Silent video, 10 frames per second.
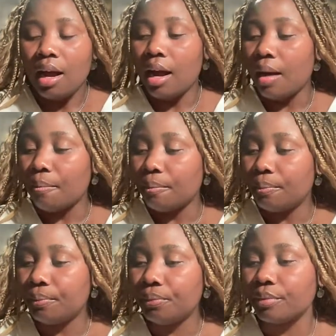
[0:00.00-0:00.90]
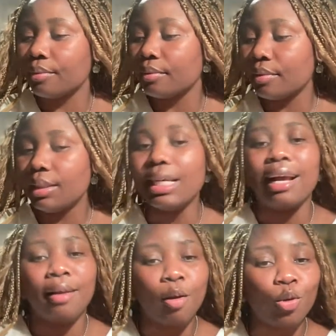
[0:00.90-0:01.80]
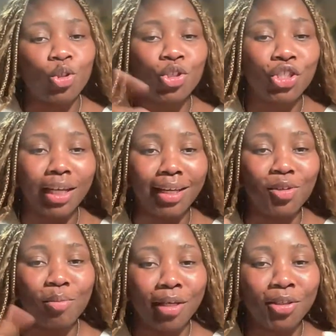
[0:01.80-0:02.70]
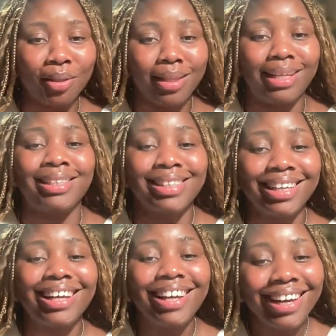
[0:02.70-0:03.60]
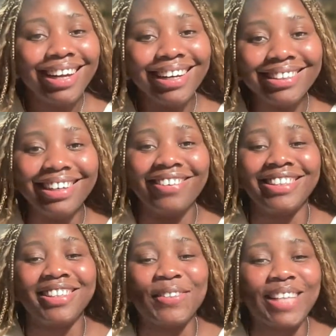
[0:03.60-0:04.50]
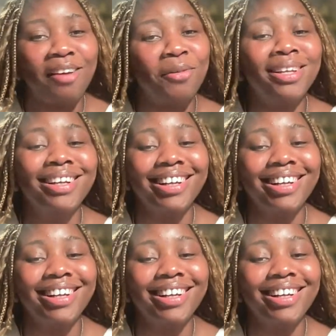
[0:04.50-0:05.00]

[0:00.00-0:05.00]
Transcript: um yeah, I was just checking to make sure that there is still sound.